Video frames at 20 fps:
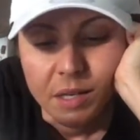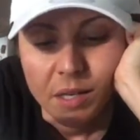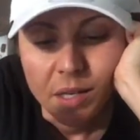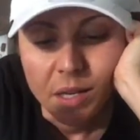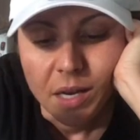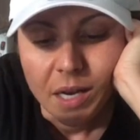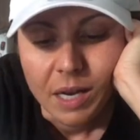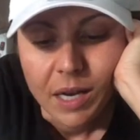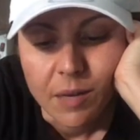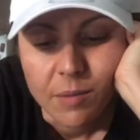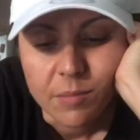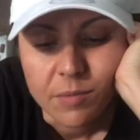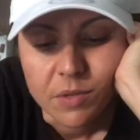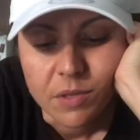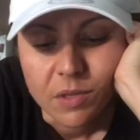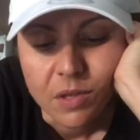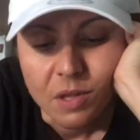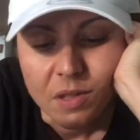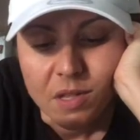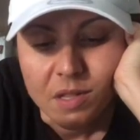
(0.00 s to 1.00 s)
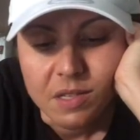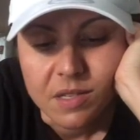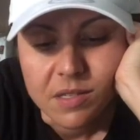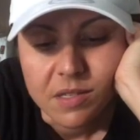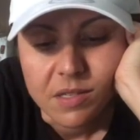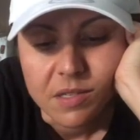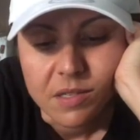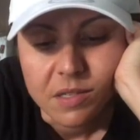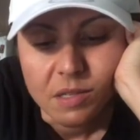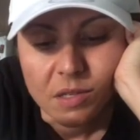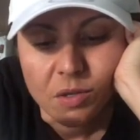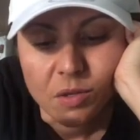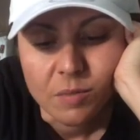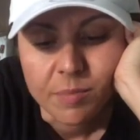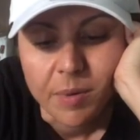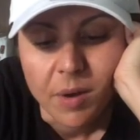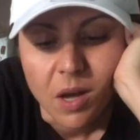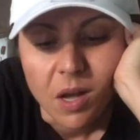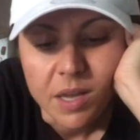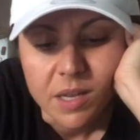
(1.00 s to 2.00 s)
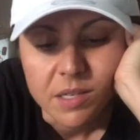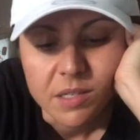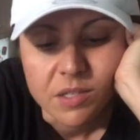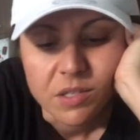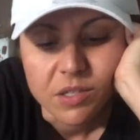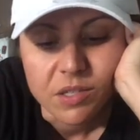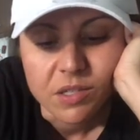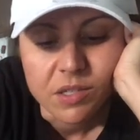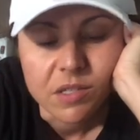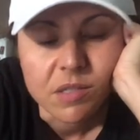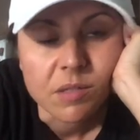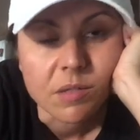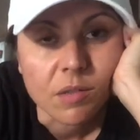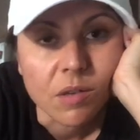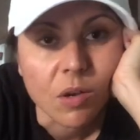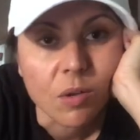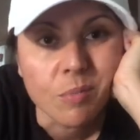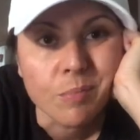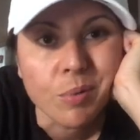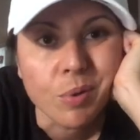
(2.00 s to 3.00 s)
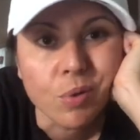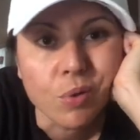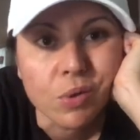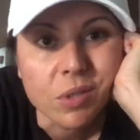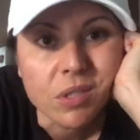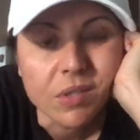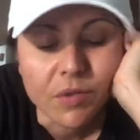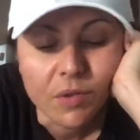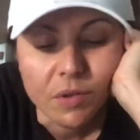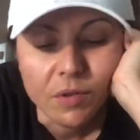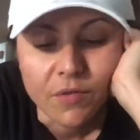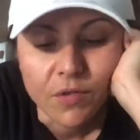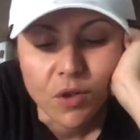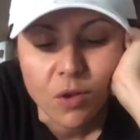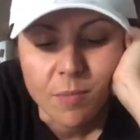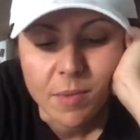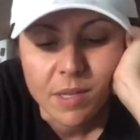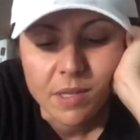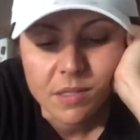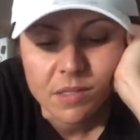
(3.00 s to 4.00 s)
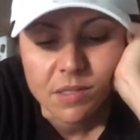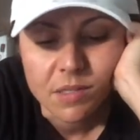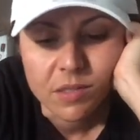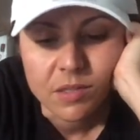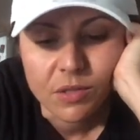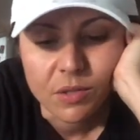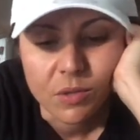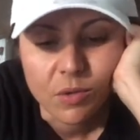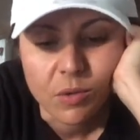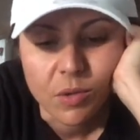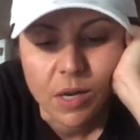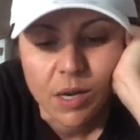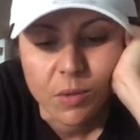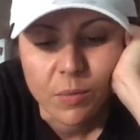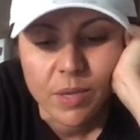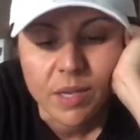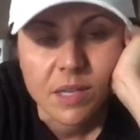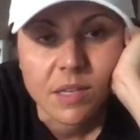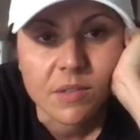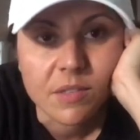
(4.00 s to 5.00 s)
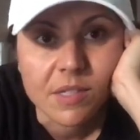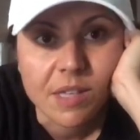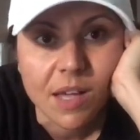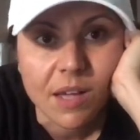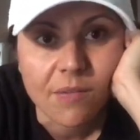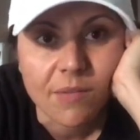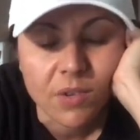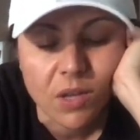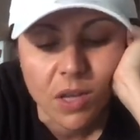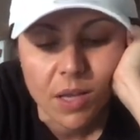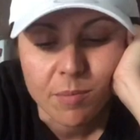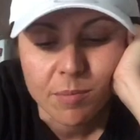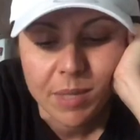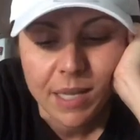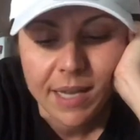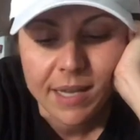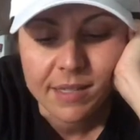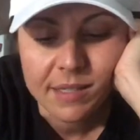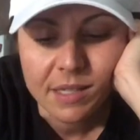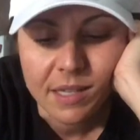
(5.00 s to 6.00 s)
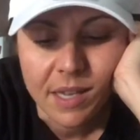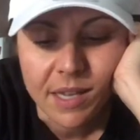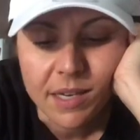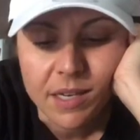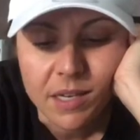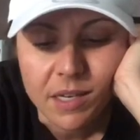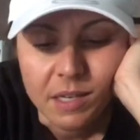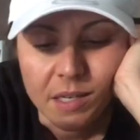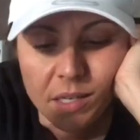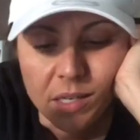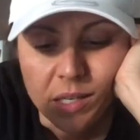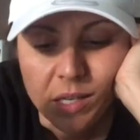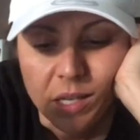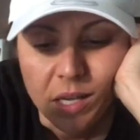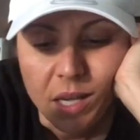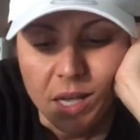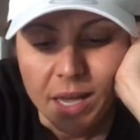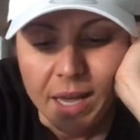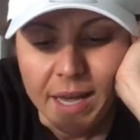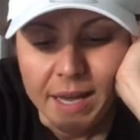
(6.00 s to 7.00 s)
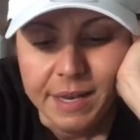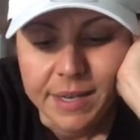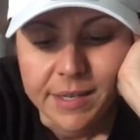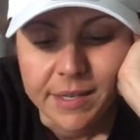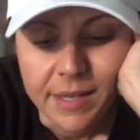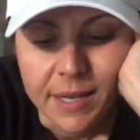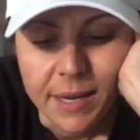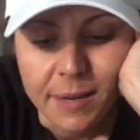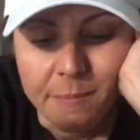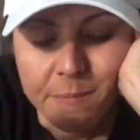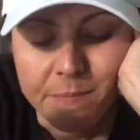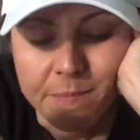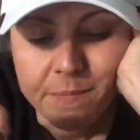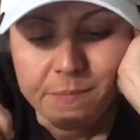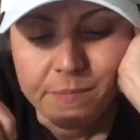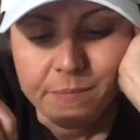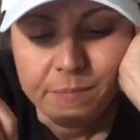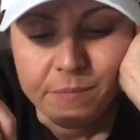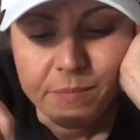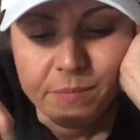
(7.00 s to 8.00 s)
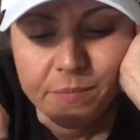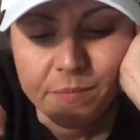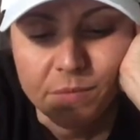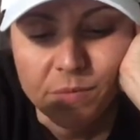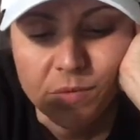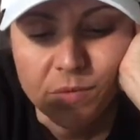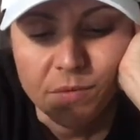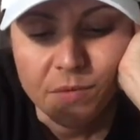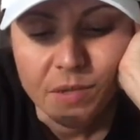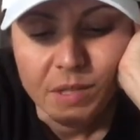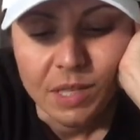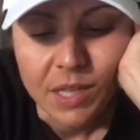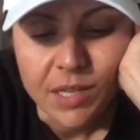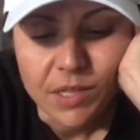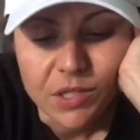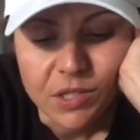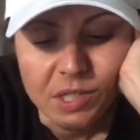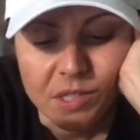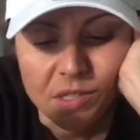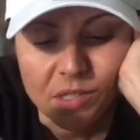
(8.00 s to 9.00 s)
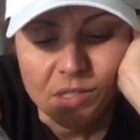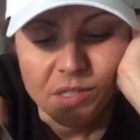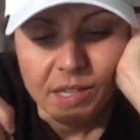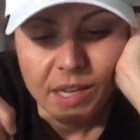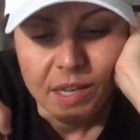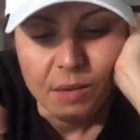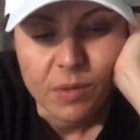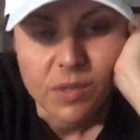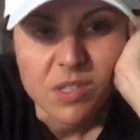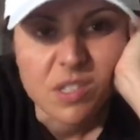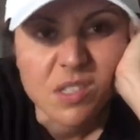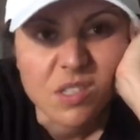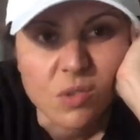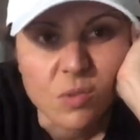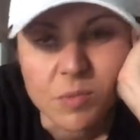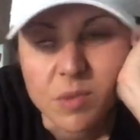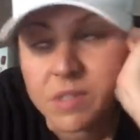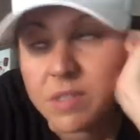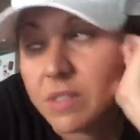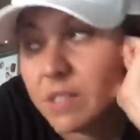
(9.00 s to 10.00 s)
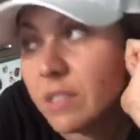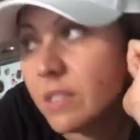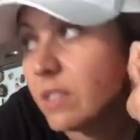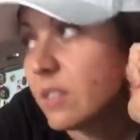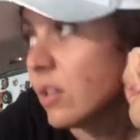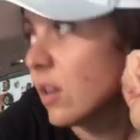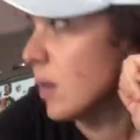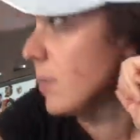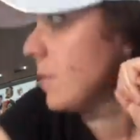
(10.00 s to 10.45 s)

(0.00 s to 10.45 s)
Not that this is goodbye, it's just on pause for a few months until we can start flying planes again. And for lunch, as I say, which is almost dinner time